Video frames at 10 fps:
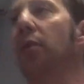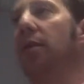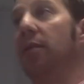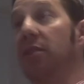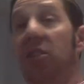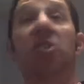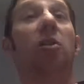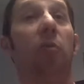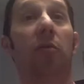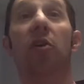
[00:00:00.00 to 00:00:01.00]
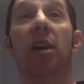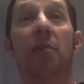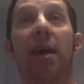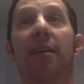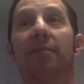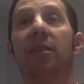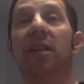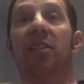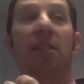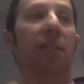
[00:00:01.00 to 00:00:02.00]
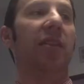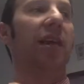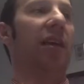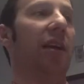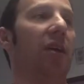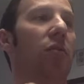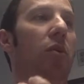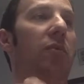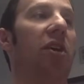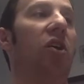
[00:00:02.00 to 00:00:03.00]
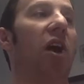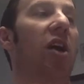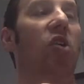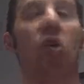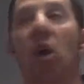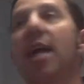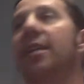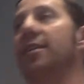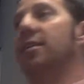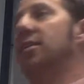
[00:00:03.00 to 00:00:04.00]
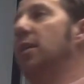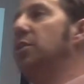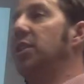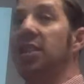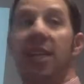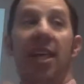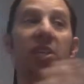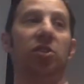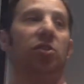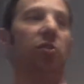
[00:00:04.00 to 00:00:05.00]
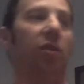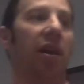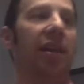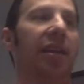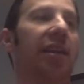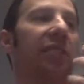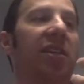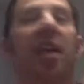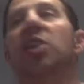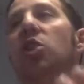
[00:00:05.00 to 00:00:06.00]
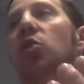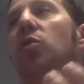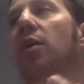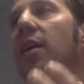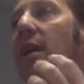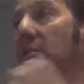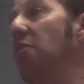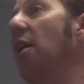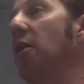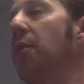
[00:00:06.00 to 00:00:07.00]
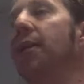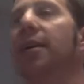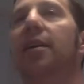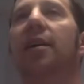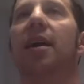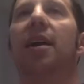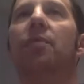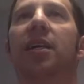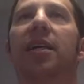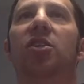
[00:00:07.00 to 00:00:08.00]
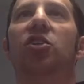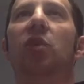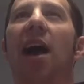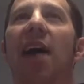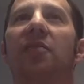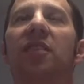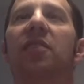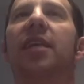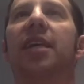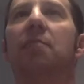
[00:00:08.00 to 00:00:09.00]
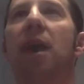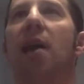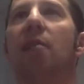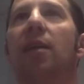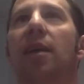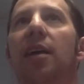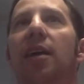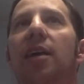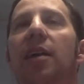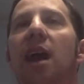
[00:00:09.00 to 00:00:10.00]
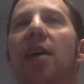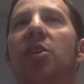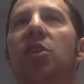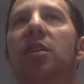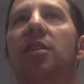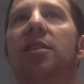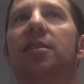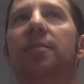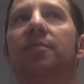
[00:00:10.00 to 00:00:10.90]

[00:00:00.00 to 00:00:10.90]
are decision that they're going to make. It's something that would be a great subject to take to an invitational environment, because you have to think about not just